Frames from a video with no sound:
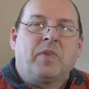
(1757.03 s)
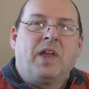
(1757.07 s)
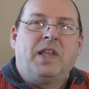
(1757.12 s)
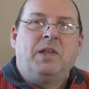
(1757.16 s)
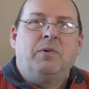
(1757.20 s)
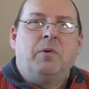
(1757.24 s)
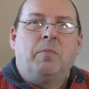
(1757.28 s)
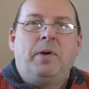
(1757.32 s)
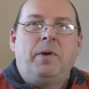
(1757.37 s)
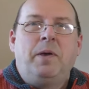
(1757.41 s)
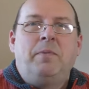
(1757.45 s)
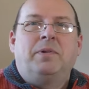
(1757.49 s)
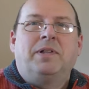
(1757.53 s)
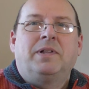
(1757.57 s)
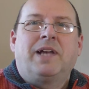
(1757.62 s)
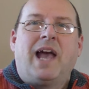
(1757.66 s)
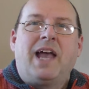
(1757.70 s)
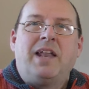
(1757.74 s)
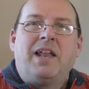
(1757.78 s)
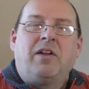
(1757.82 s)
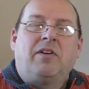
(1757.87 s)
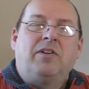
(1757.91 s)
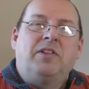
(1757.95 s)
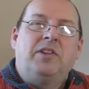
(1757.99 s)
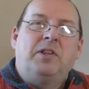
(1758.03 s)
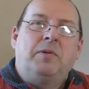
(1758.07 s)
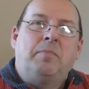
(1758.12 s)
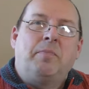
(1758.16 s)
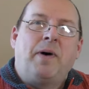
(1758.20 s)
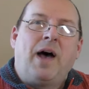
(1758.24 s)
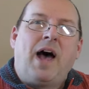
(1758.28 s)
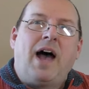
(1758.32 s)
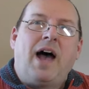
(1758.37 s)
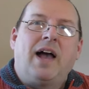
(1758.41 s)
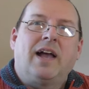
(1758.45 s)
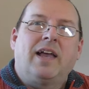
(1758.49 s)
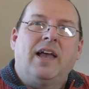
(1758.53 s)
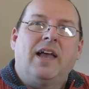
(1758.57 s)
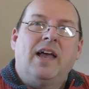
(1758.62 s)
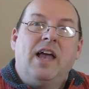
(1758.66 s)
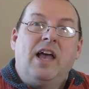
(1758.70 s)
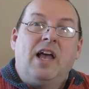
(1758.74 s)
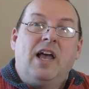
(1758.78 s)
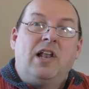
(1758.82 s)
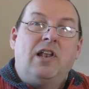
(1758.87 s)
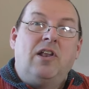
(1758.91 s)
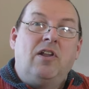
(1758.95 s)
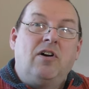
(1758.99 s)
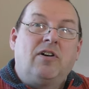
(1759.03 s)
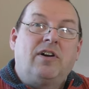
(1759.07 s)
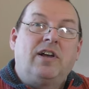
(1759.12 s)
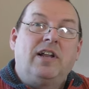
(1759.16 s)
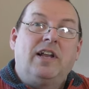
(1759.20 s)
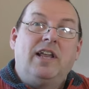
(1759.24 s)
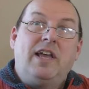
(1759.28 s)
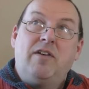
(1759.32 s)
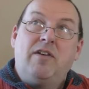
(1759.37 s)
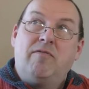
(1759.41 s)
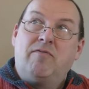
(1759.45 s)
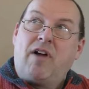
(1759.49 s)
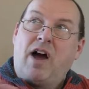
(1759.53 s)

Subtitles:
and there were people getting on at the back. Luckily,